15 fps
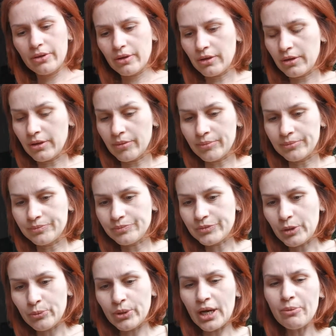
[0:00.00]

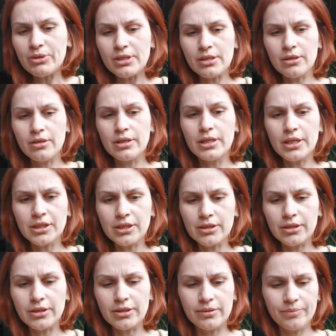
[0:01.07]
When I was
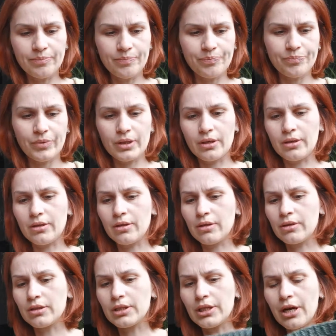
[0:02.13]
knitting
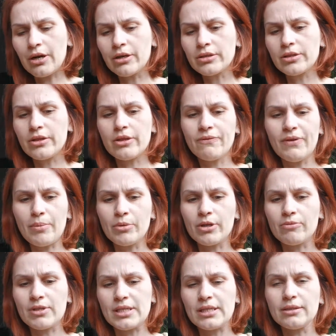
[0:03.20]
the yarn, the
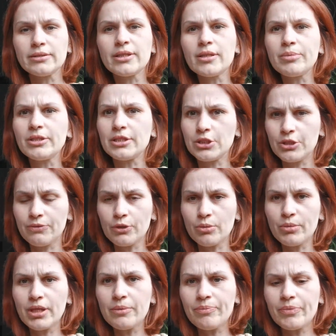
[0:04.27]
fabric was a little bit itchy for
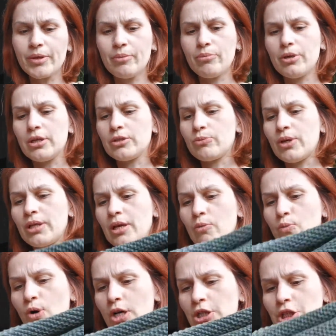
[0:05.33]
me, but when I
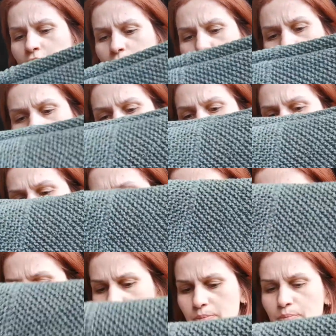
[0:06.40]
washed, when
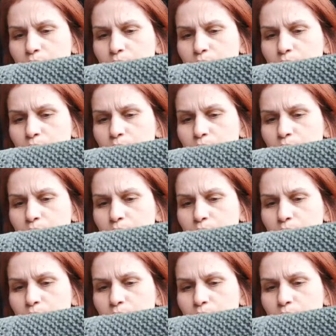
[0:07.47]
it